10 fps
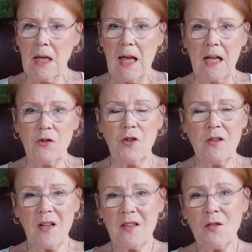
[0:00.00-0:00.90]
And she
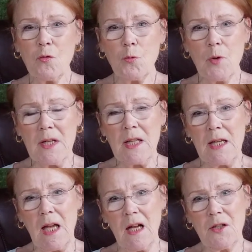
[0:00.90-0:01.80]
doesn't
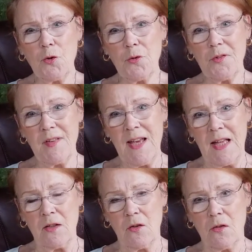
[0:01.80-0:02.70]
really
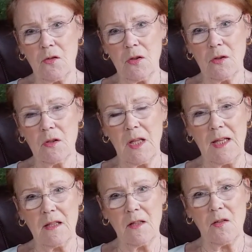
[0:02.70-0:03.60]
understand until
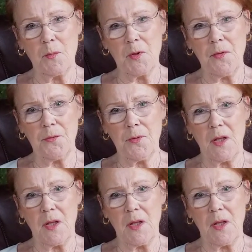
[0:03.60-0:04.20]
Elizabeth